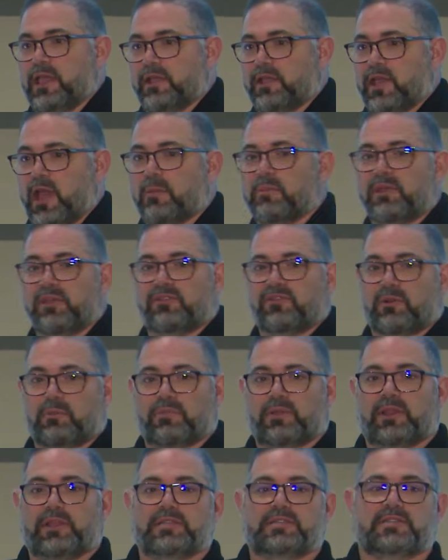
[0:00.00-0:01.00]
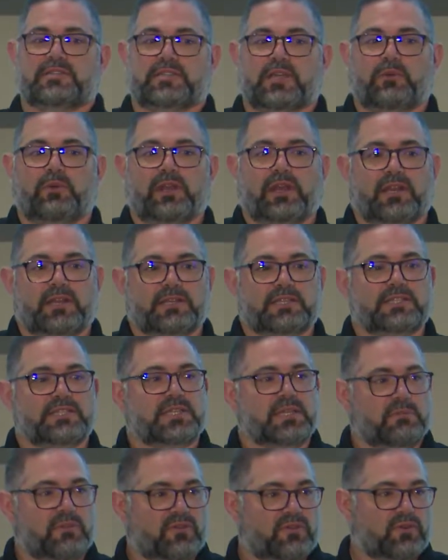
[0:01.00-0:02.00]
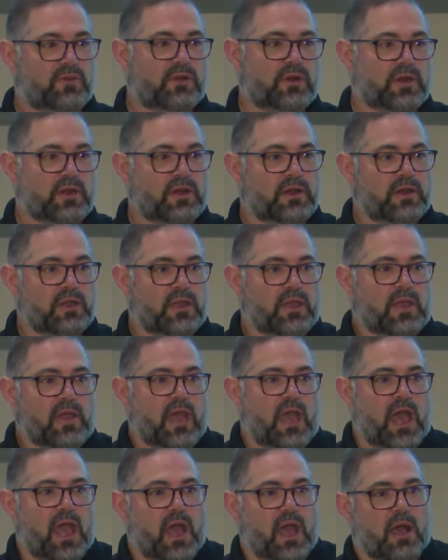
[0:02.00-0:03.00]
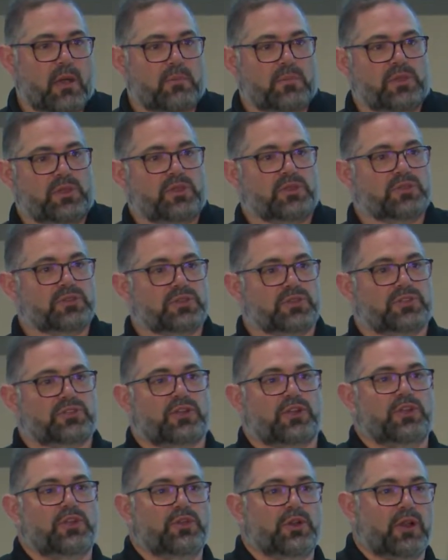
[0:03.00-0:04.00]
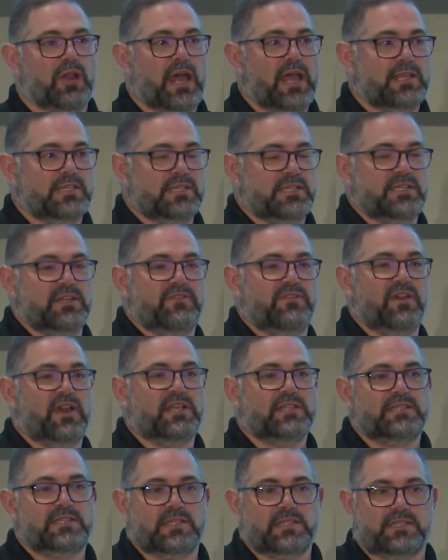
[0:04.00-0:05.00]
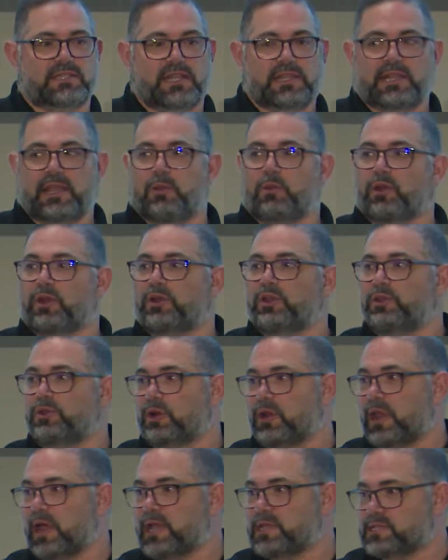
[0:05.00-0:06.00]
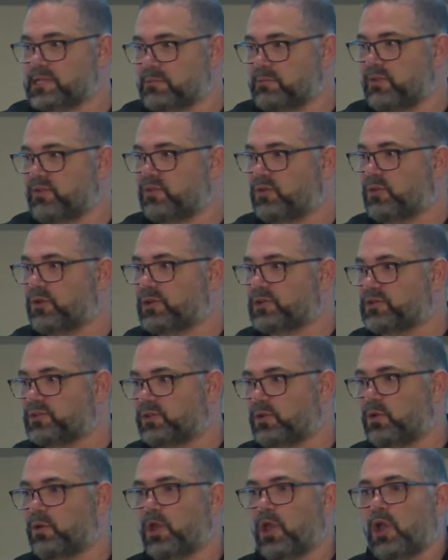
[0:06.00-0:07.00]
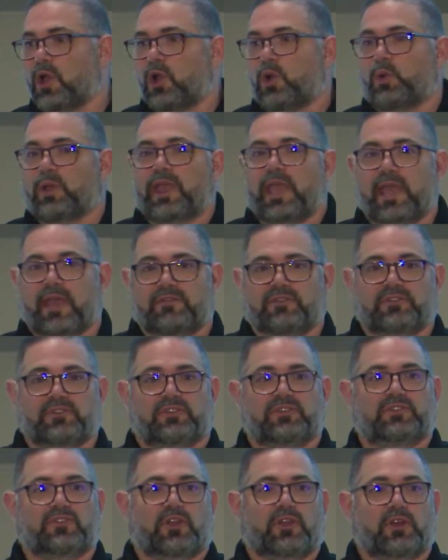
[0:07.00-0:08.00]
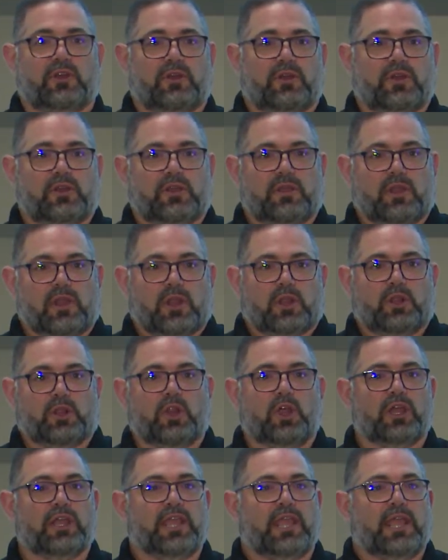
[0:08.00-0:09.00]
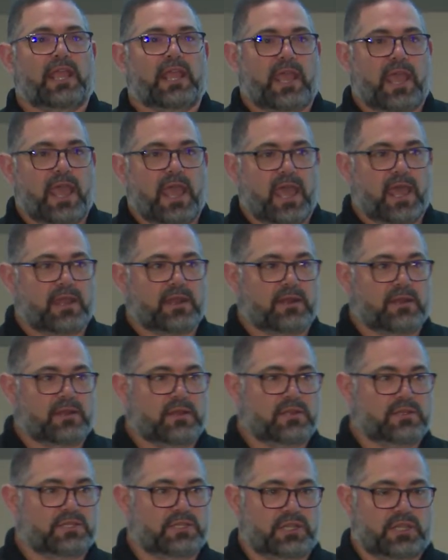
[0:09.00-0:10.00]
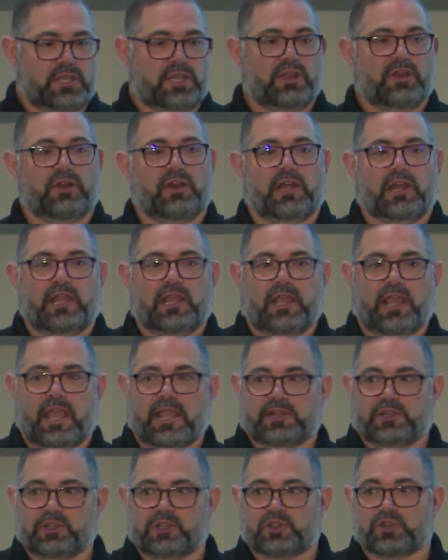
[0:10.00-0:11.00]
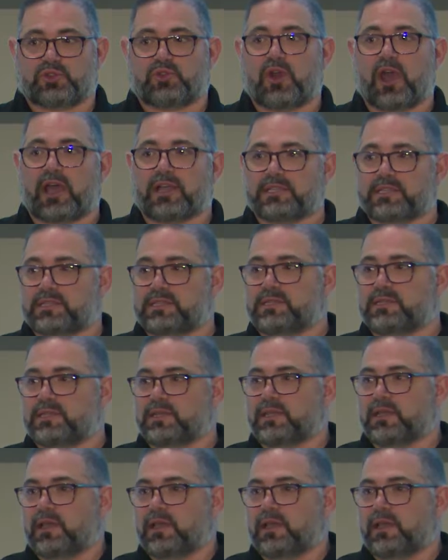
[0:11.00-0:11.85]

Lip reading: coming from places that we didn't see before. Users are utilizing devices that they weren't utilizing before. So we have to start looking at security and trust